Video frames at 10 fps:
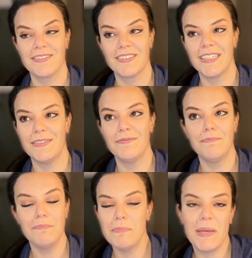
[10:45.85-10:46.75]
the
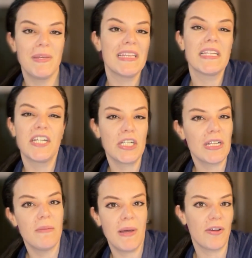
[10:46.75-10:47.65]
maybe little
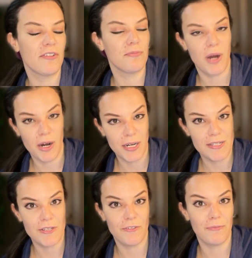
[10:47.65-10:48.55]
amount of
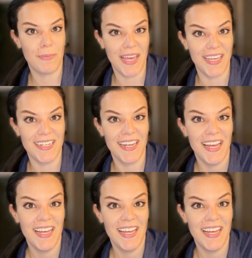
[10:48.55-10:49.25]
progress you've made.